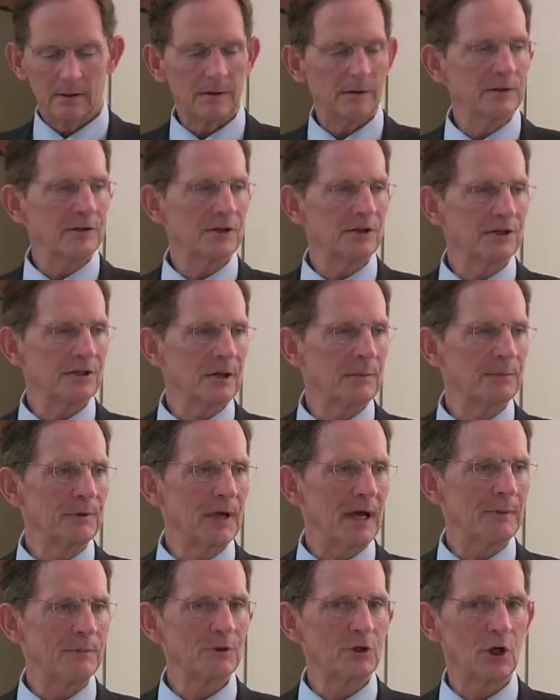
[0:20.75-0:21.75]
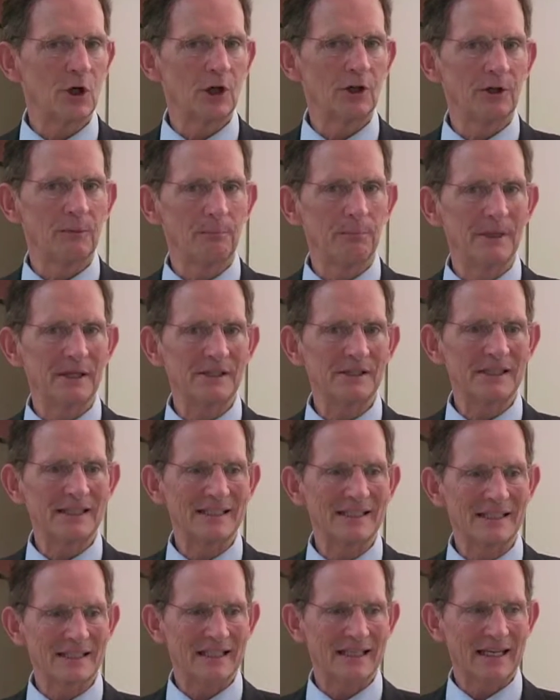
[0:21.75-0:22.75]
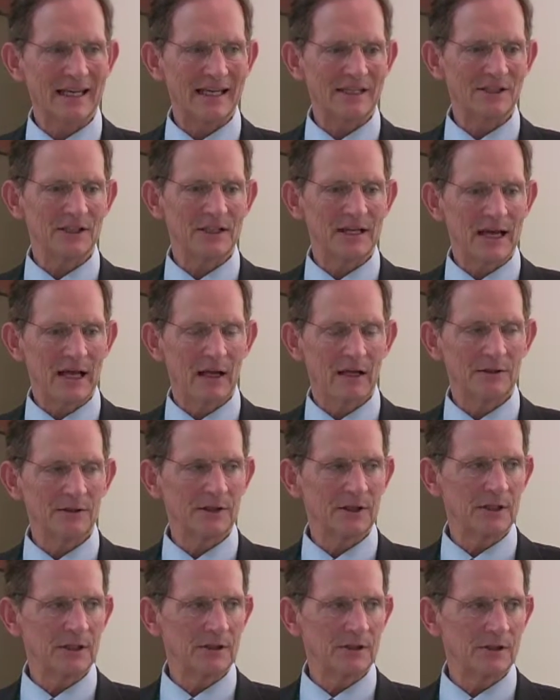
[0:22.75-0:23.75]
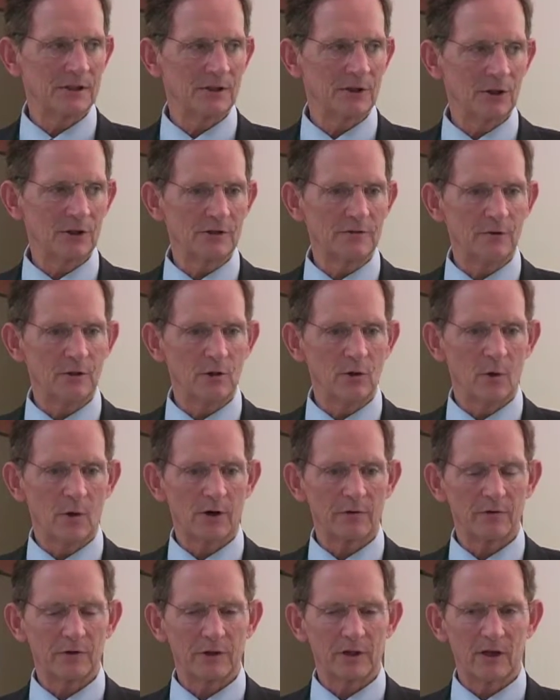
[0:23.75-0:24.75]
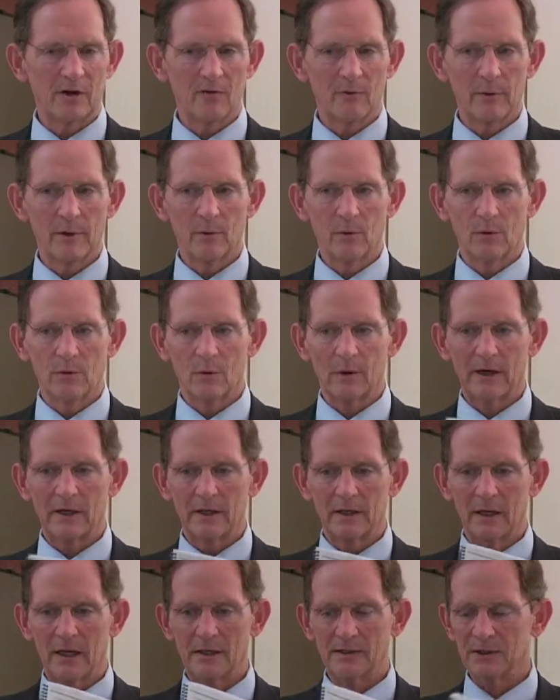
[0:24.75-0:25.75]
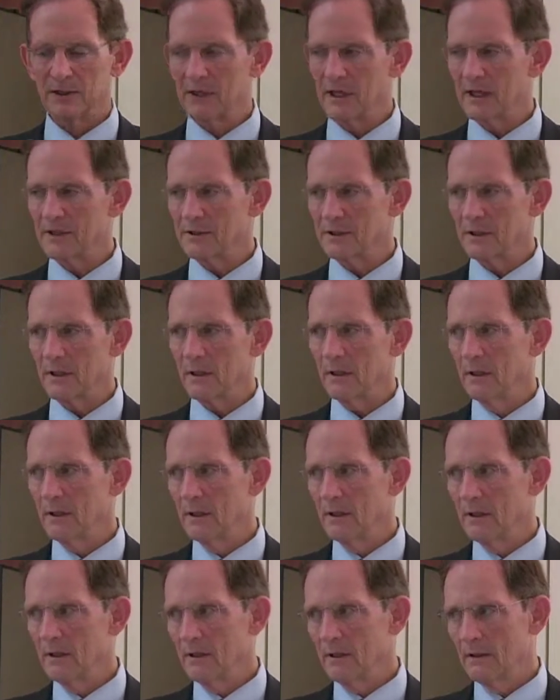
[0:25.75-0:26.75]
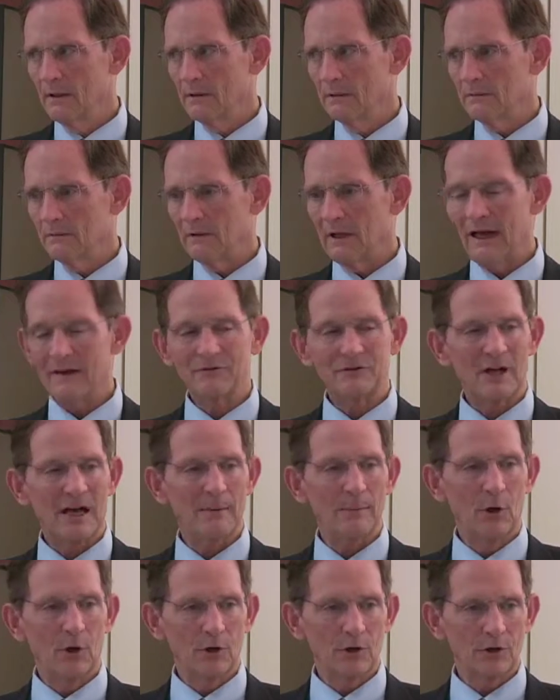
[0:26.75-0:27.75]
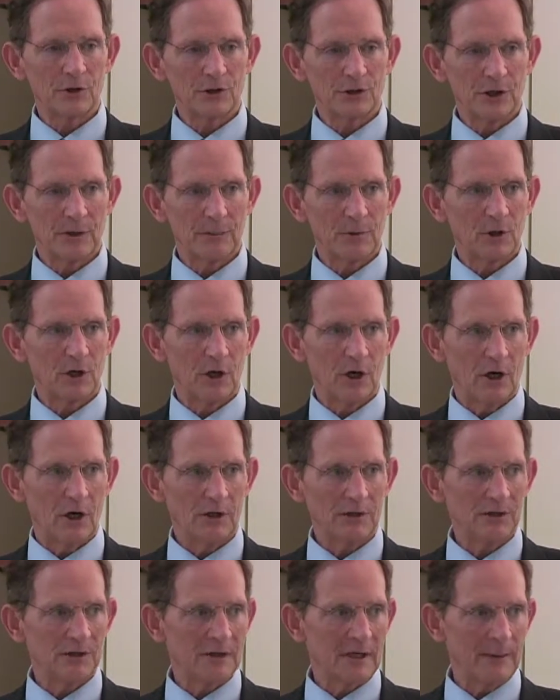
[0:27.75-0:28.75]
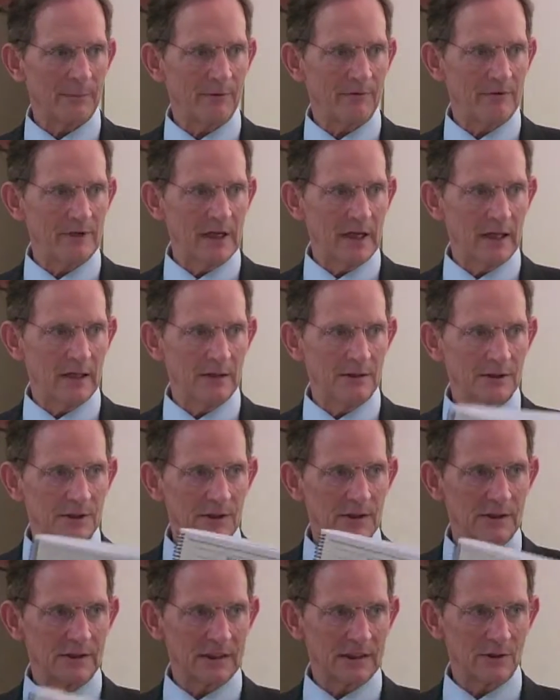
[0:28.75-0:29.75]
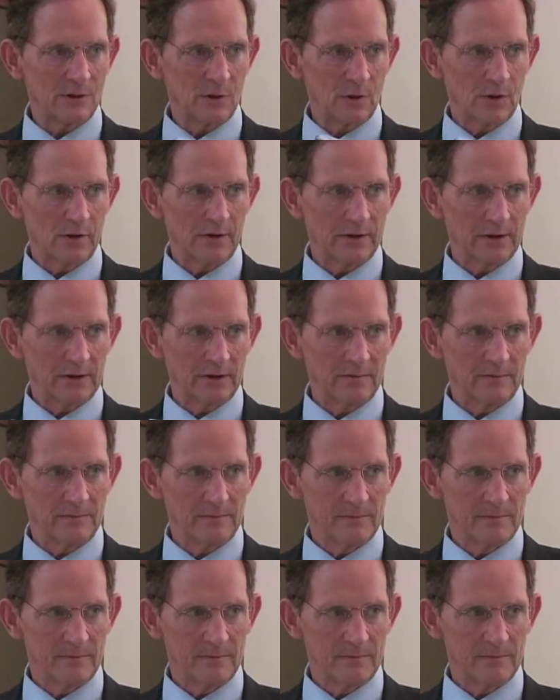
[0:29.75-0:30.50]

This is sometimes called the business case analysis. Those of you who work for the government will recognize it as a lifetime ownership cost type of analysis, that sort of thing.